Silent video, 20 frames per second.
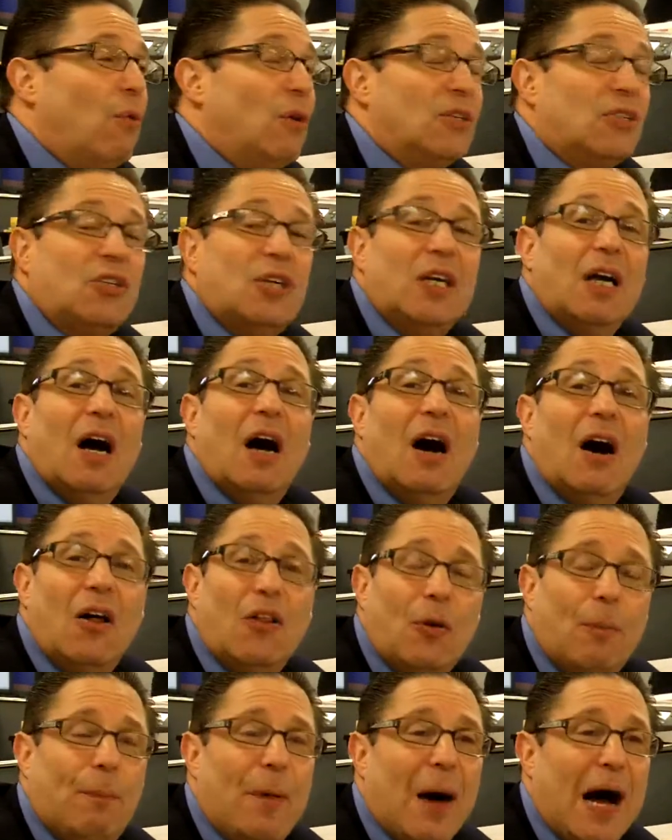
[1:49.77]
What's the
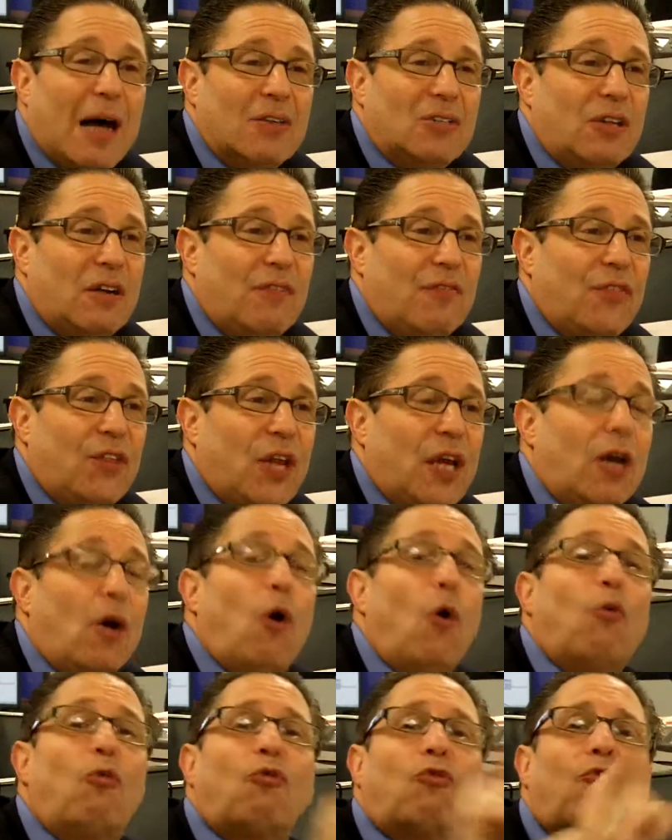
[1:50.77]
other positive thing?
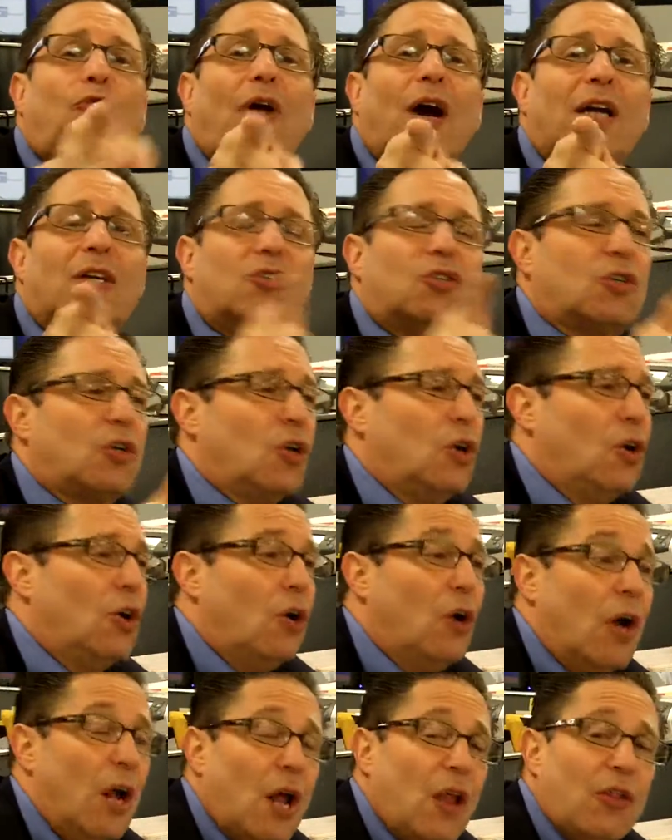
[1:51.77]
Oh, Chrysler.